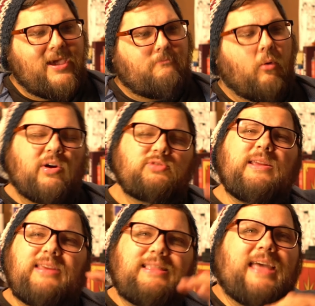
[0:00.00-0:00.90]
But once we
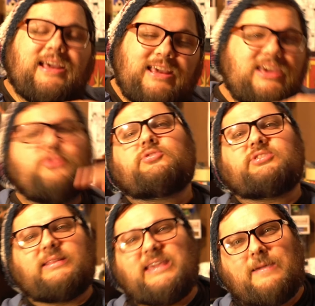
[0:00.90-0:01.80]
take that huge
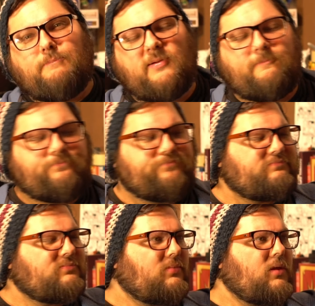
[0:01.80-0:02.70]
leap
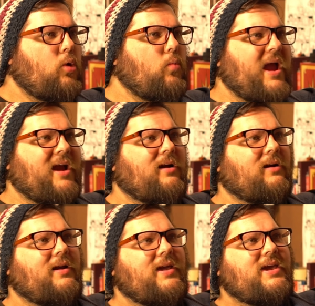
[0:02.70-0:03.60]

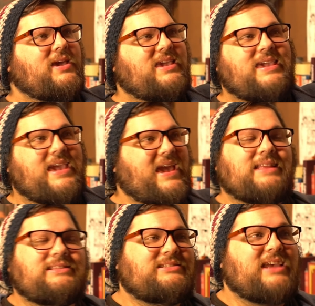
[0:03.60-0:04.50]
where he
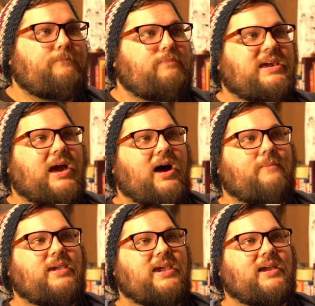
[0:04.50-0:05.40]
ends up
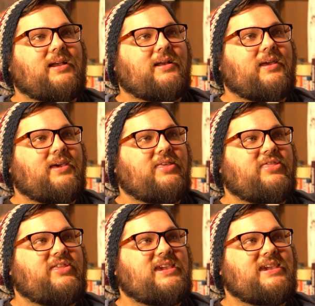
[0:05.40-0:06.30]
becoming
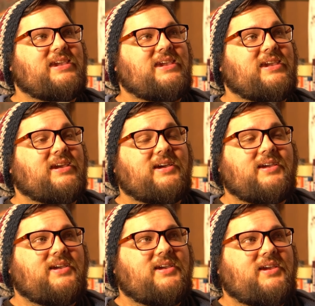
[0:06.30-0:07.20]
the,
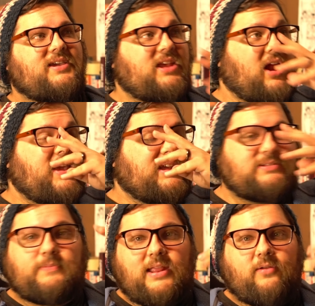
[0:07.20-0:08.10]
you know, he ends
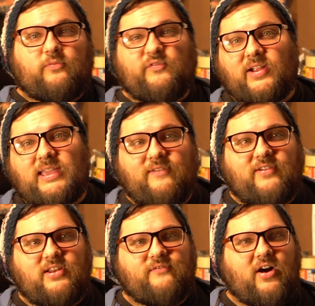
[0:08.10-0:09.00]
up getting
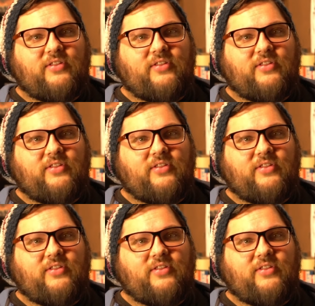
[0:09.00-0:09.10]
forgiven of all